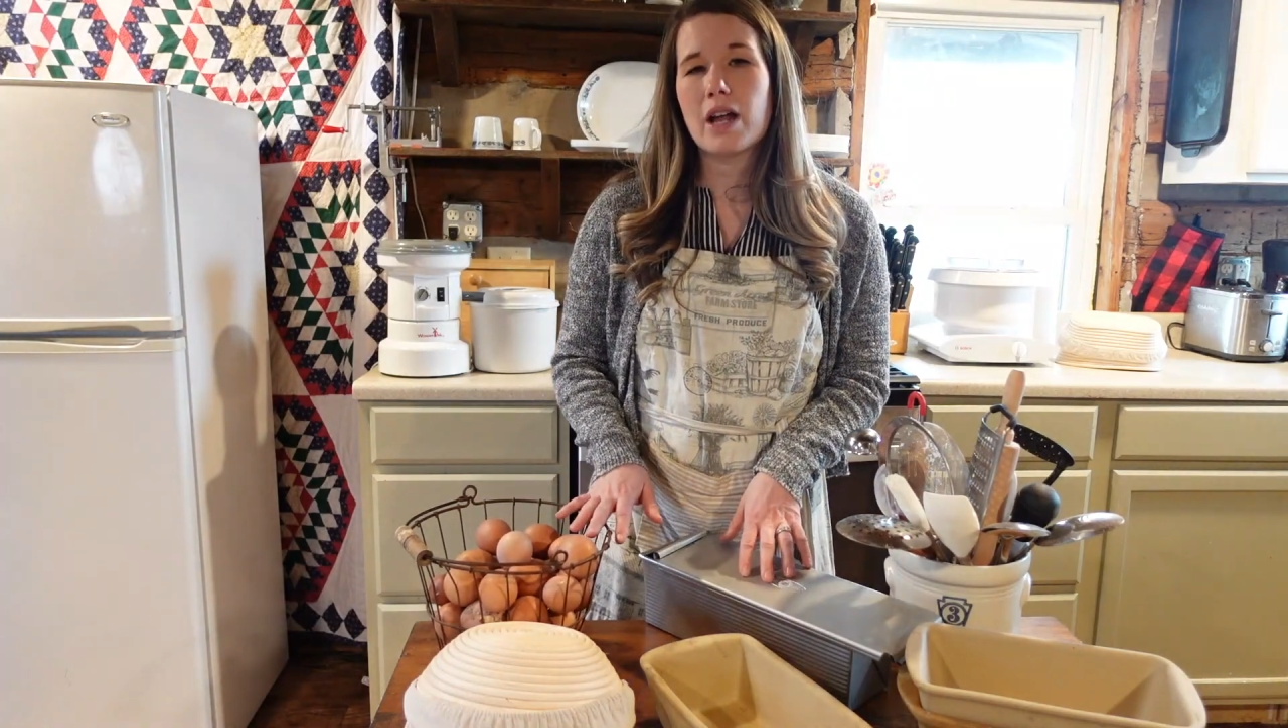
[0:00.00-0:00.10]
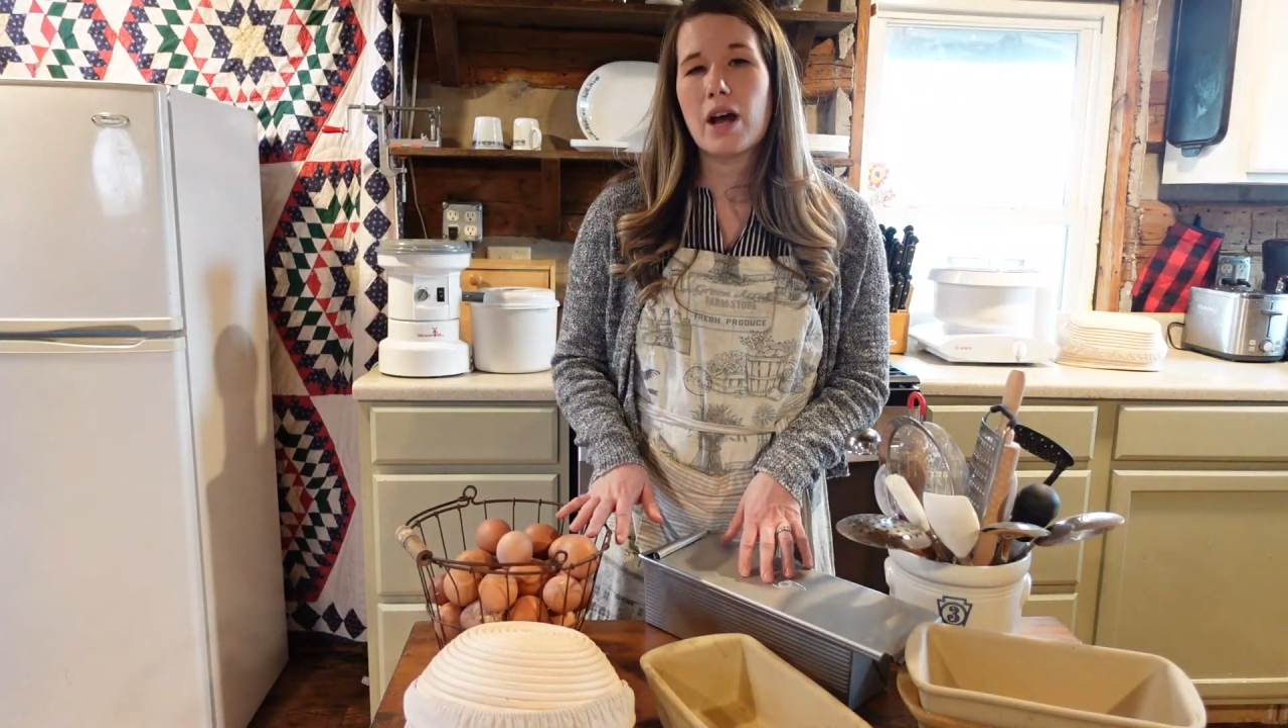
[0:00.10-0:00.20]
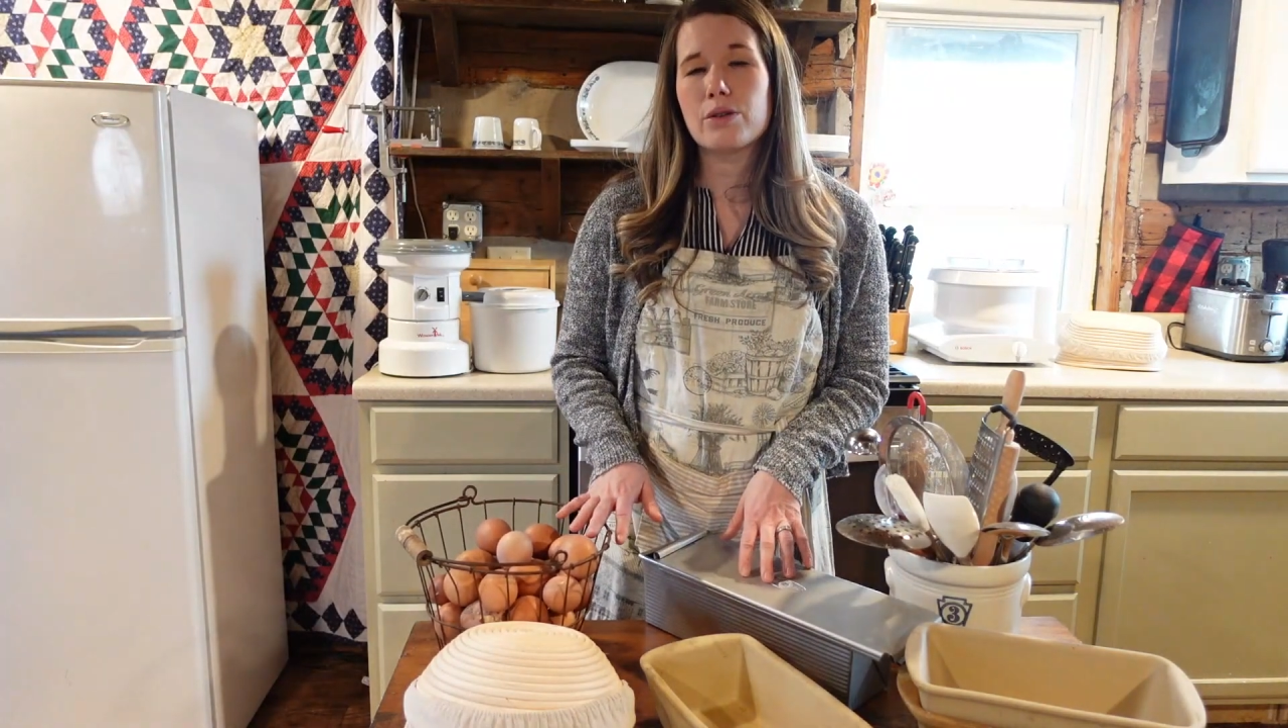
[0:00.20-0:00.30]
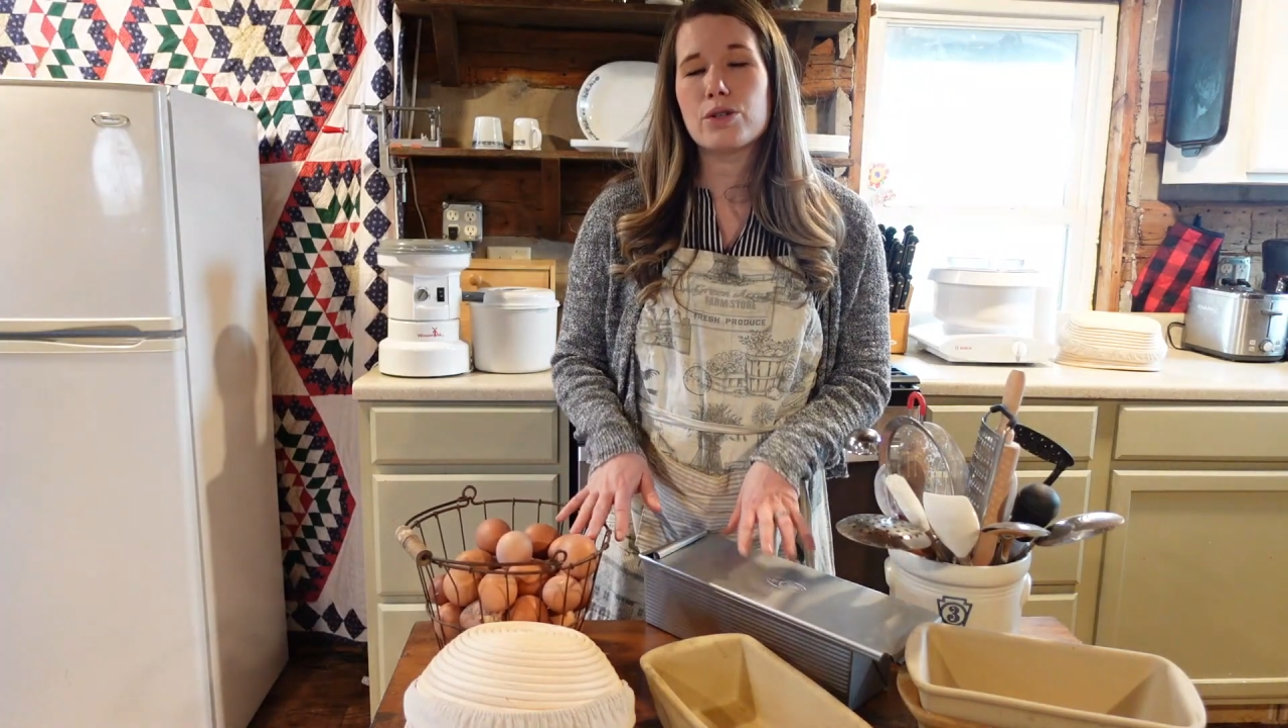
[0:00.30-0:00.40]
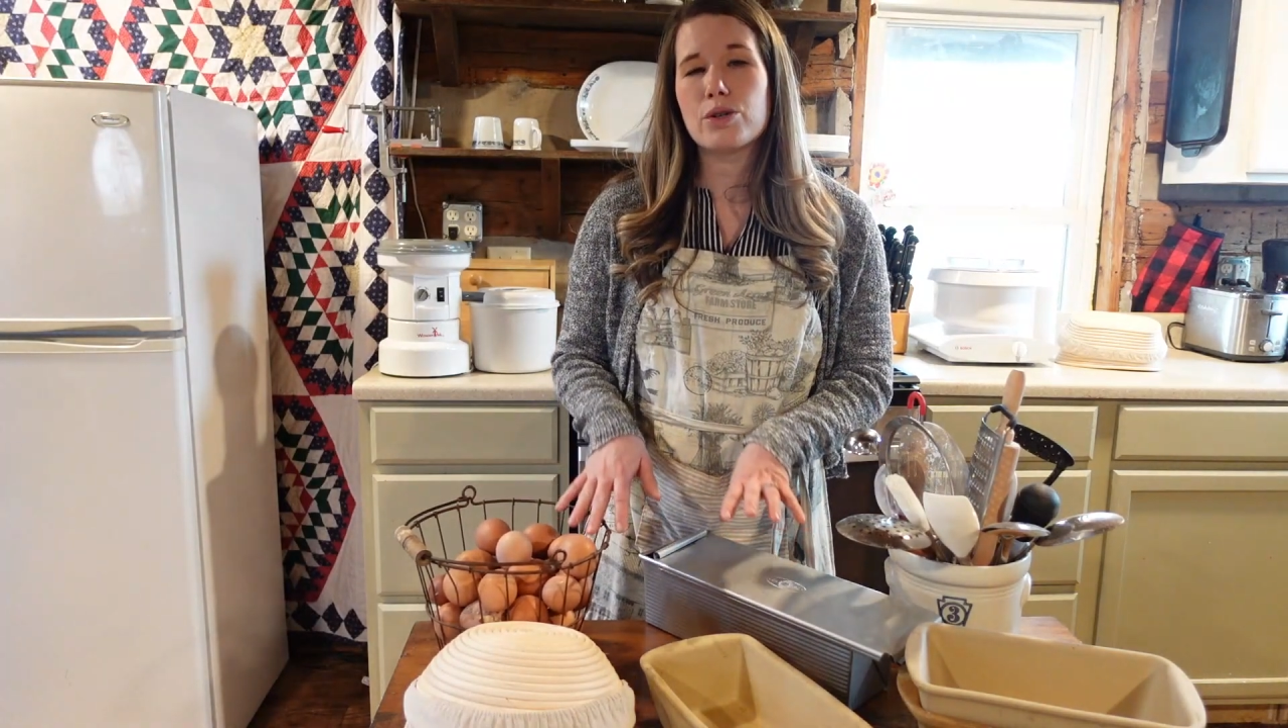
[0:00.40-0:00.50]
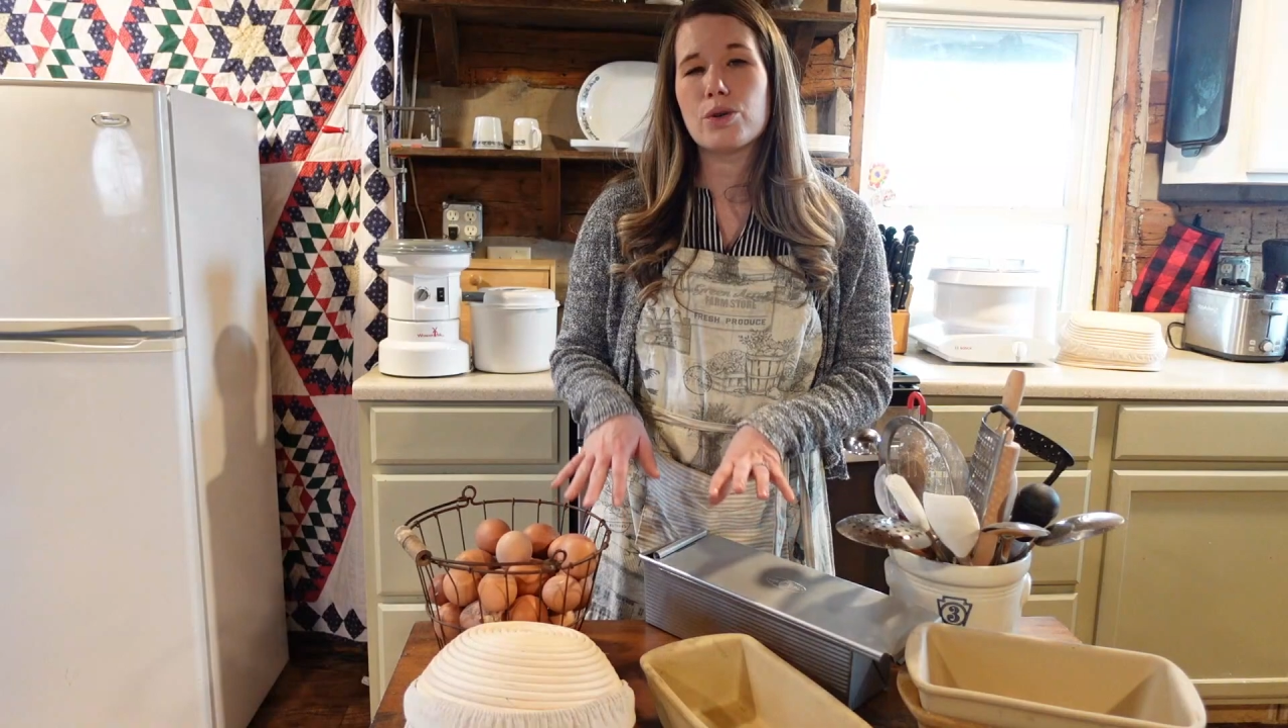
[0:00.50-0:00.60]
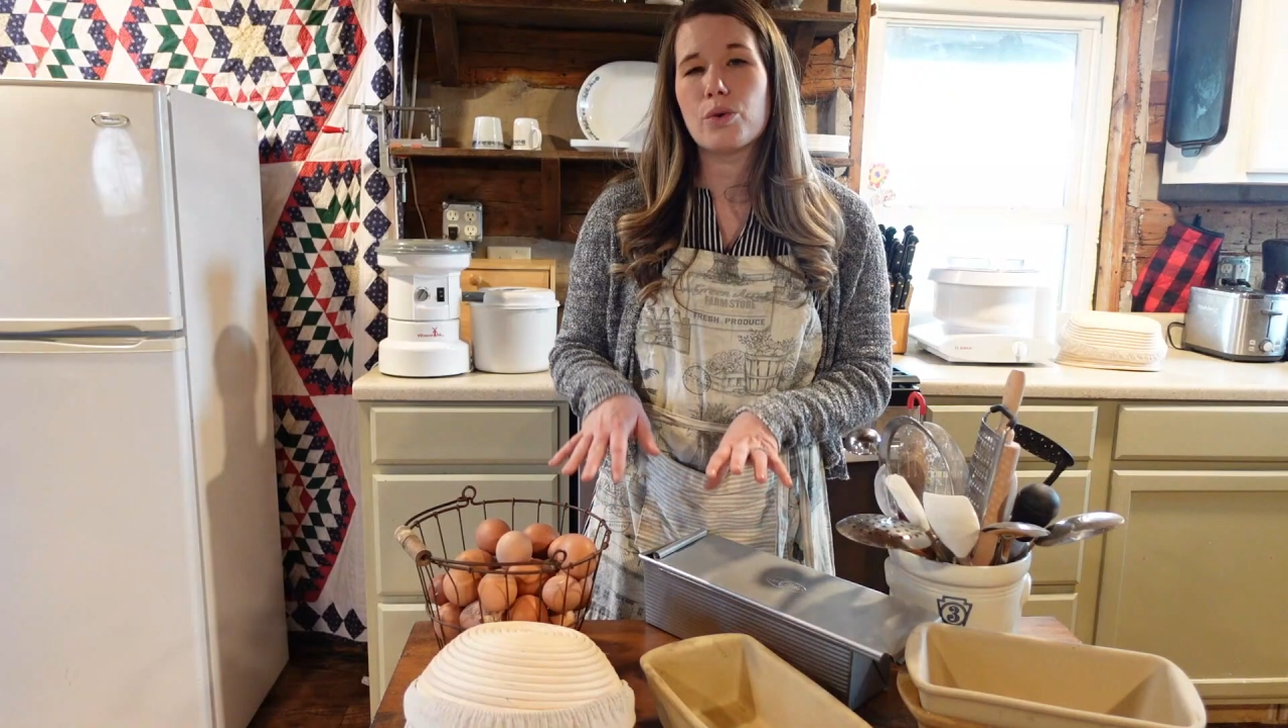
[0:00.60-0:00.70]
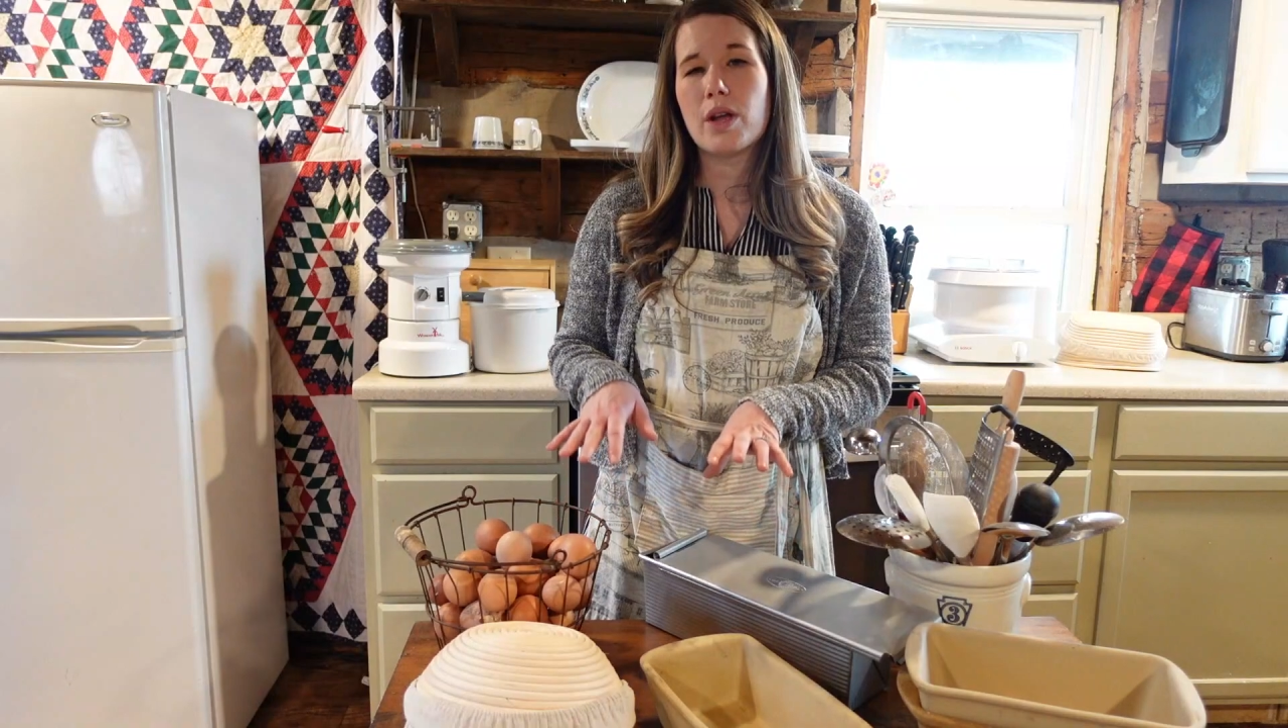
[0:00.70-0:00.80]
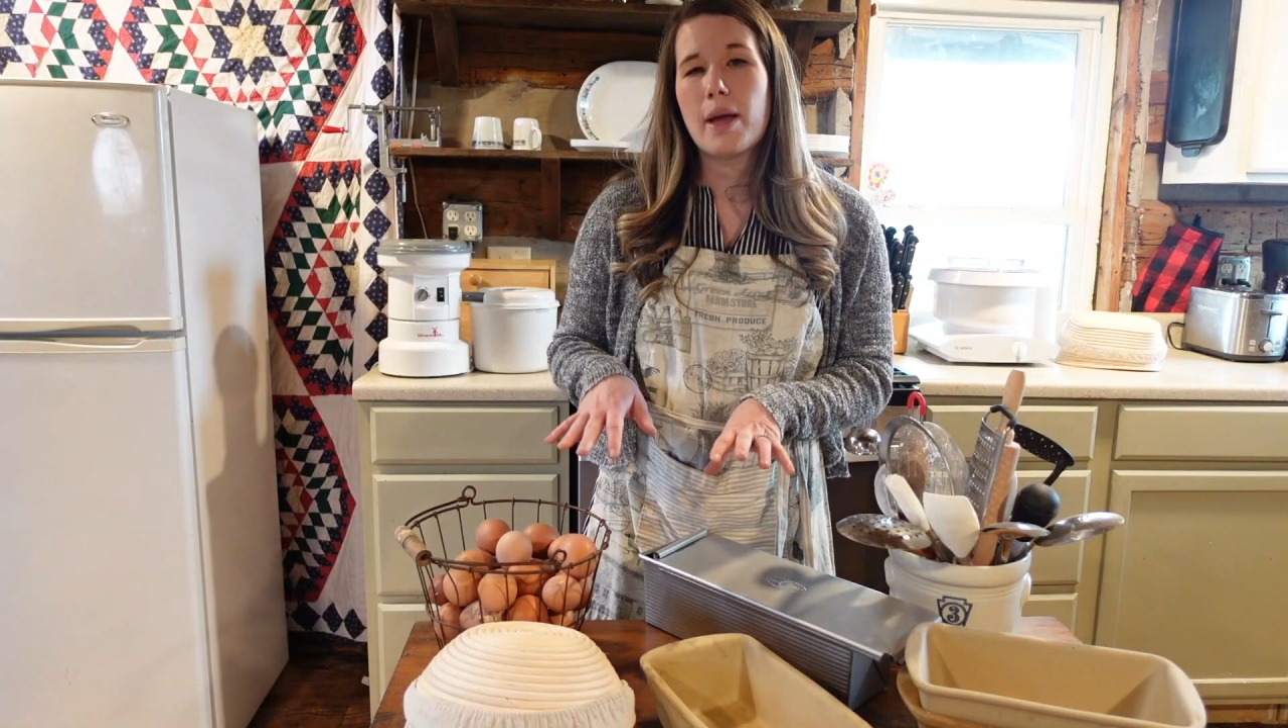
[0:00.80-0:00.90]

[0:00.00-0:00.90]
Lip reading: how to